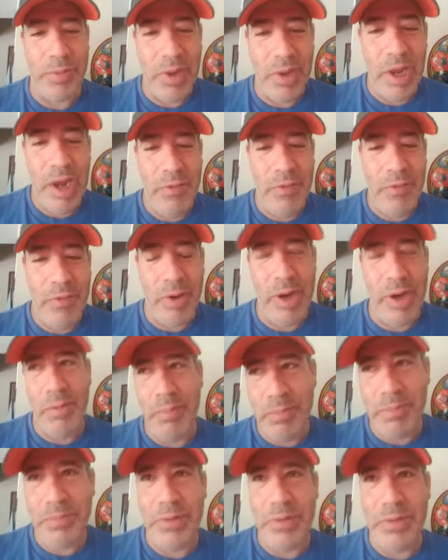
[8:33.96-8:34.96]
for him,
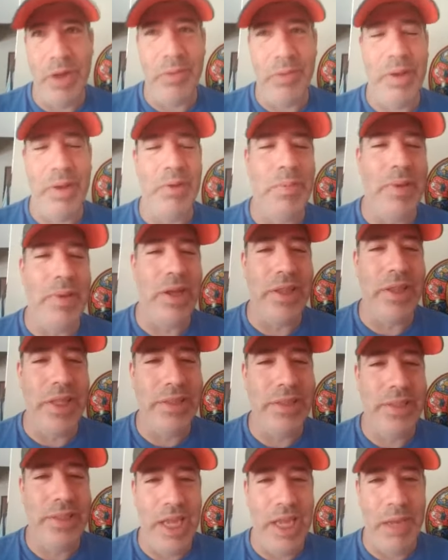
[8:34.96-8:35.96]
him to be on
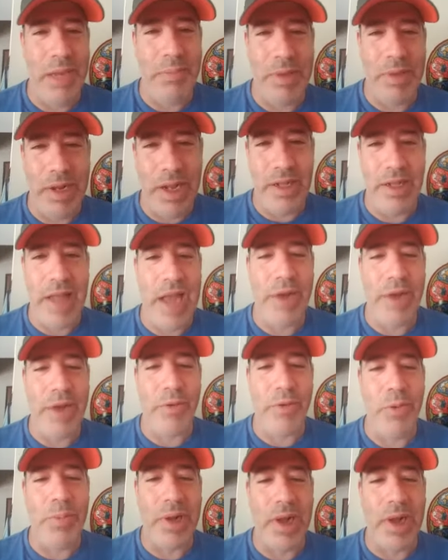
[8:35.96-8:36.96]
this team and in that
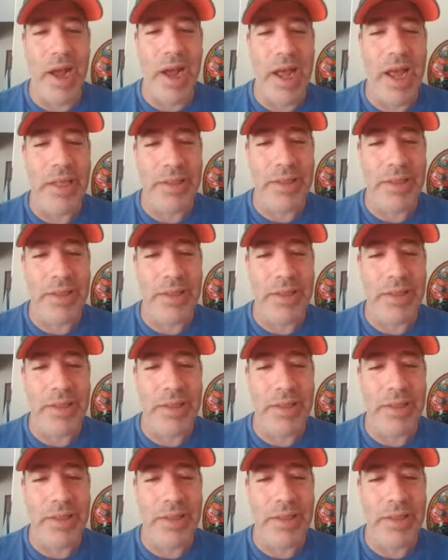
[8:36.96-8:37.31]
group of guys,